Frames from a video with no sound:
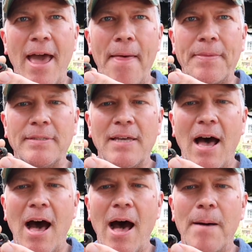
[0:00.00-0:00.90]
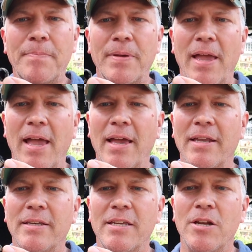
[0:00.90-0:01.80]
at the top,
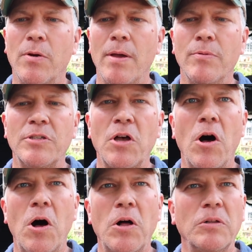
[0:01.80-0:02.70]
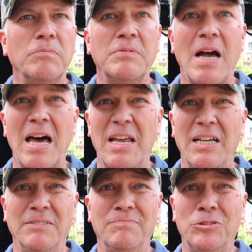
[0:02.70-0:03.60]
and you know, it was all kind
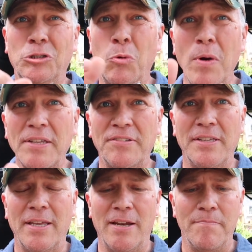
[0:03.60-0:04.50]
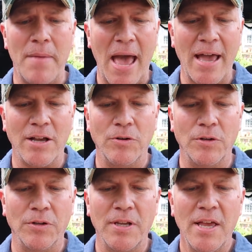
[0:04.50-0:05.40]
of twisted and
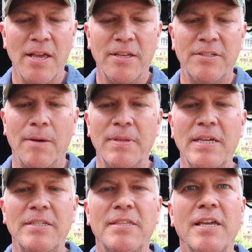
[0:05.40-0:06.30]
mangled. Some of these